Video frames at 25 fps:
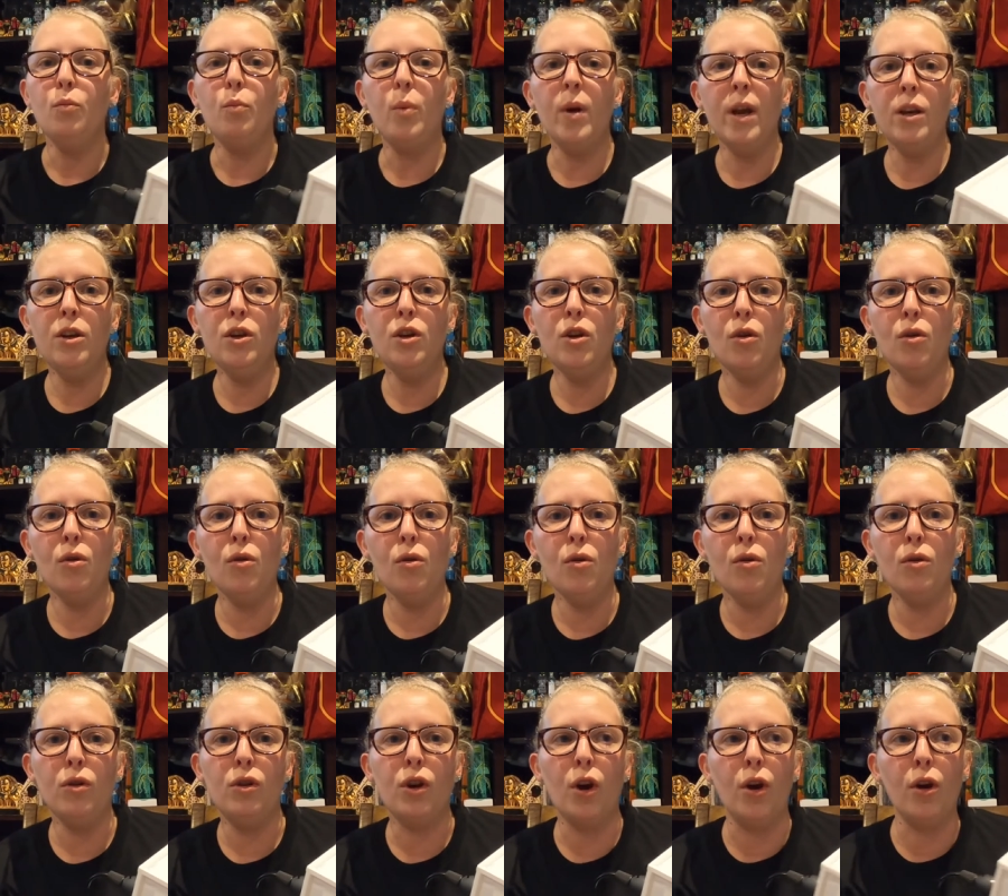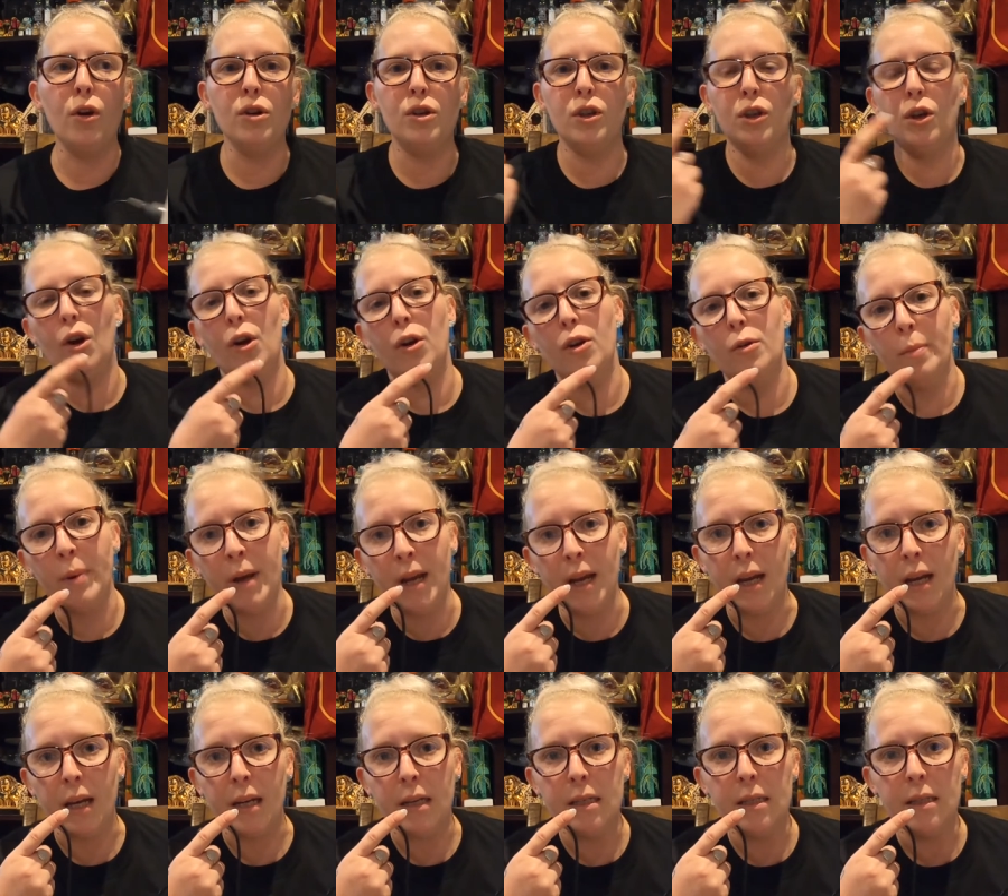when you go to go to
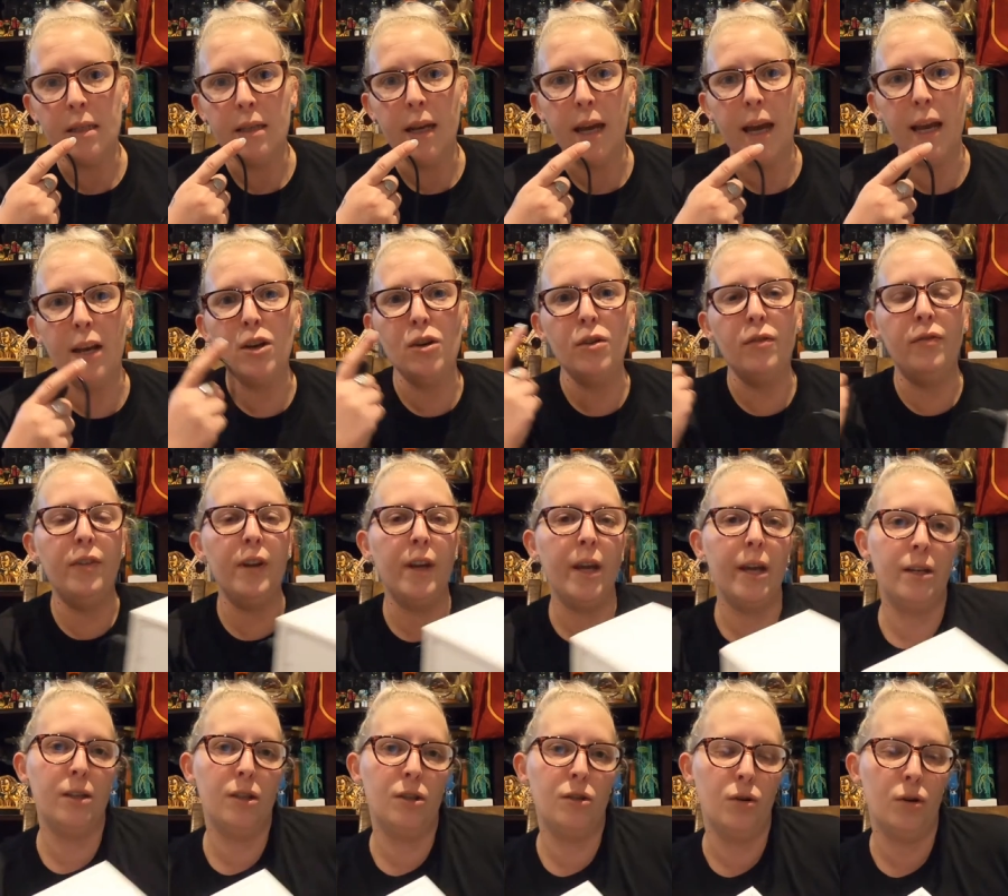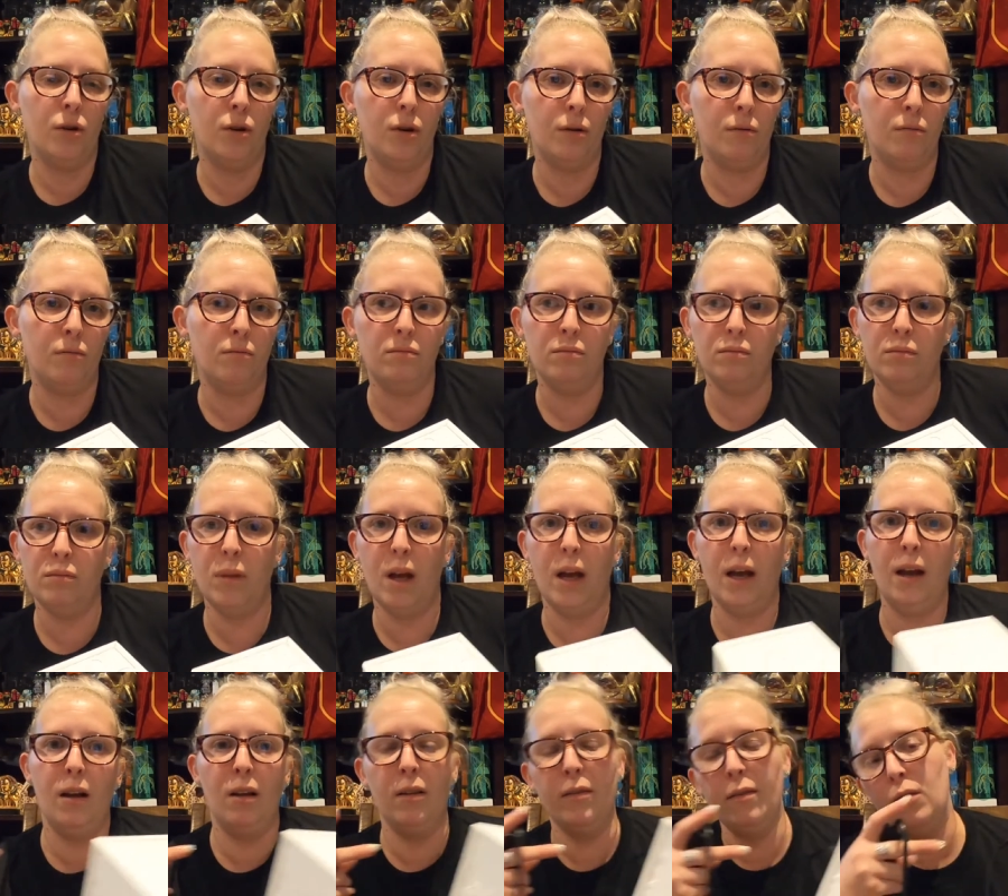bed and you forget to turn,
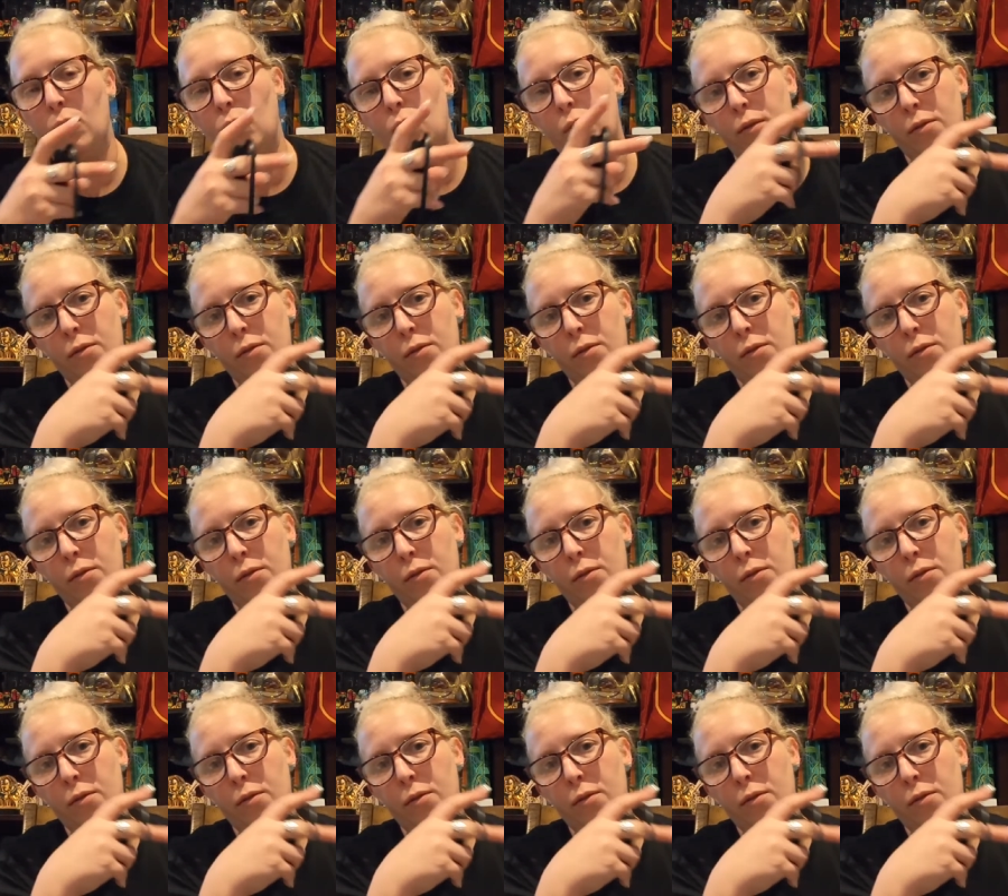uh,